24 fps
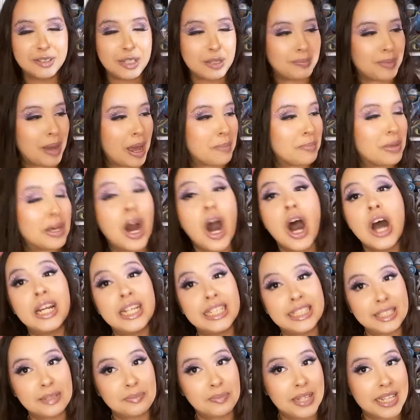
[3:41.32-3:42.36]
in my
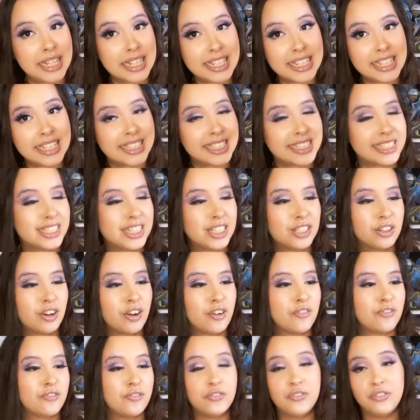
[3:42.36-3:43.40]
honest opinion, because
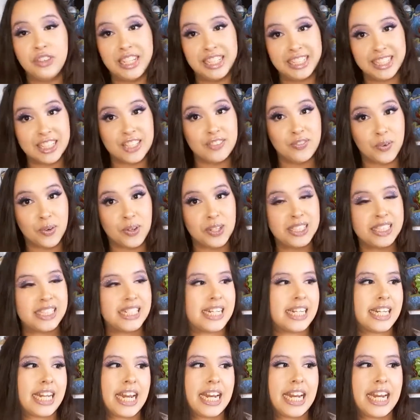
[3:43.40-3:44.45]
this is
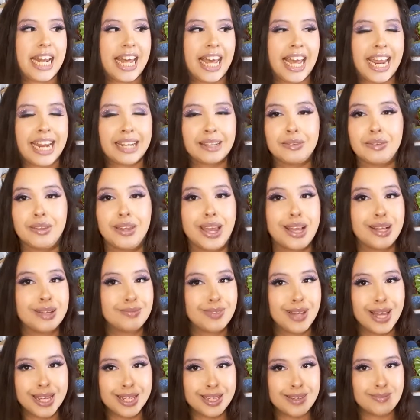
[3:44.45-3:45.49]
$14.99. like,
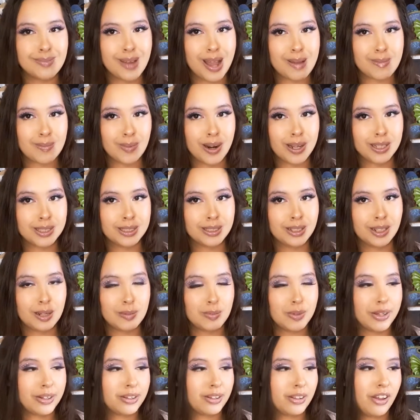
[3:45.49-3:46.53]
I can buy a Miraculous
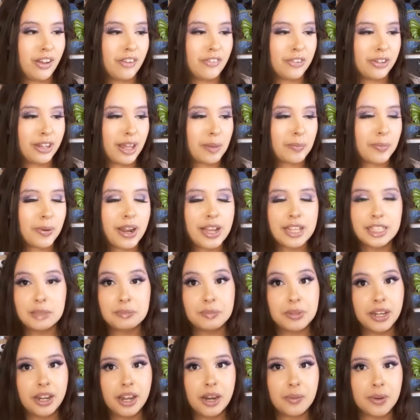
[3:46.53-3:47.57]
Ladybug doll for that price.
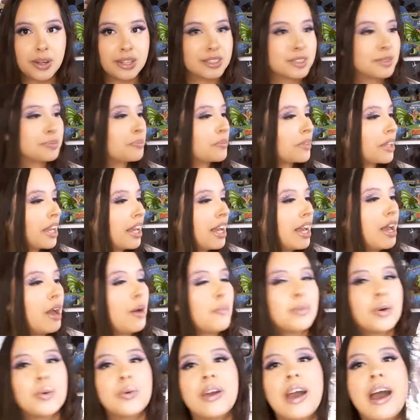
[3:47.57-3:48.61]
But anyways,
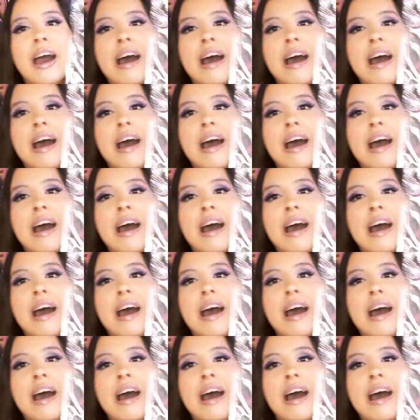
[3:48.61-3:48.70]
so we